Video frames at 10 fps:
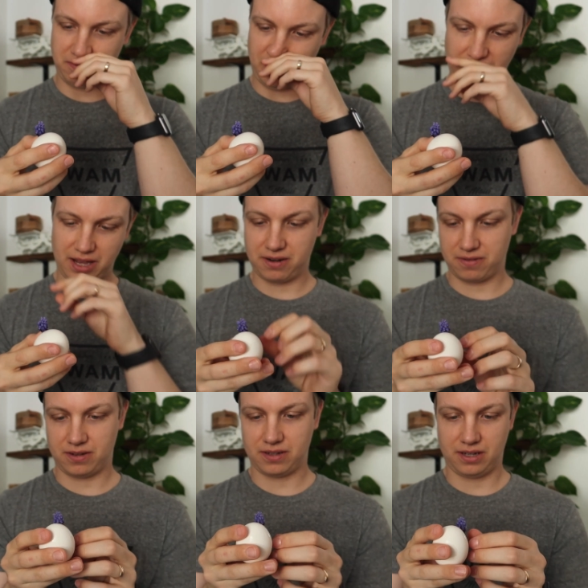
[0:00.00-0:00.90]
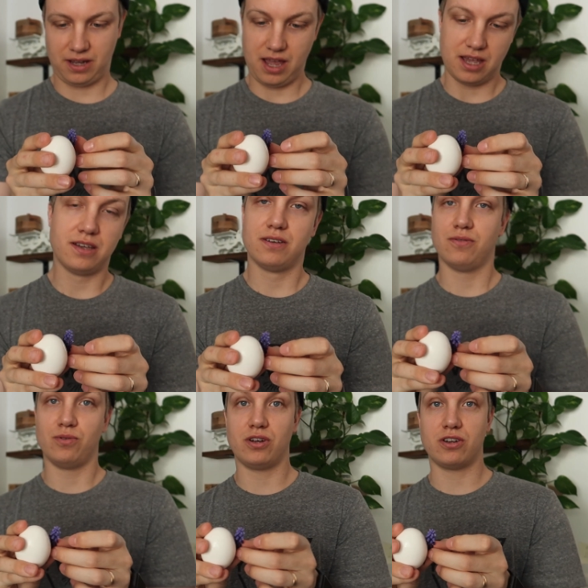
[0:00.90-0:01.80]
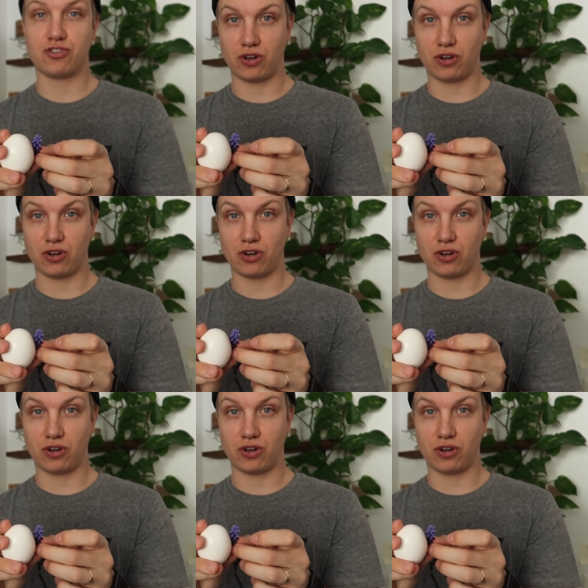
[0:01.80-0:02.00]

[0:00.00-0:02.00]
But hey, we're gonna